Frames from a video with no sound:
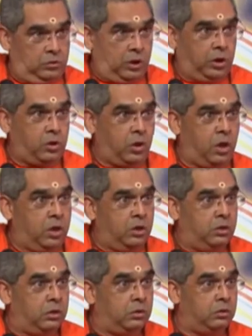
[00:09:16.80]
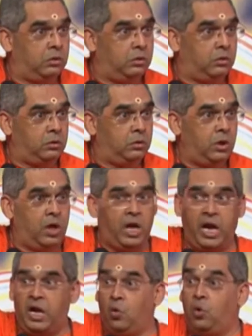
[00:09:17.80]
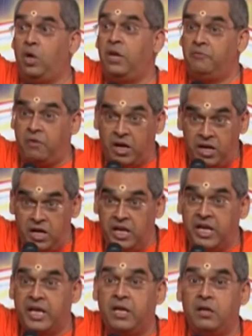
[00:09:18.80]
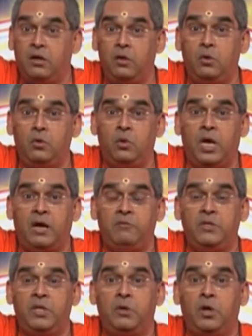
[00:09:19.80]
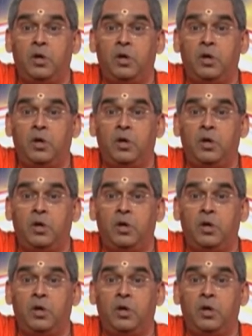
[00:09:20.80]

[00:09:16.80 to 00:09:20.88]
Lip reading: a rod, and only one leg you have the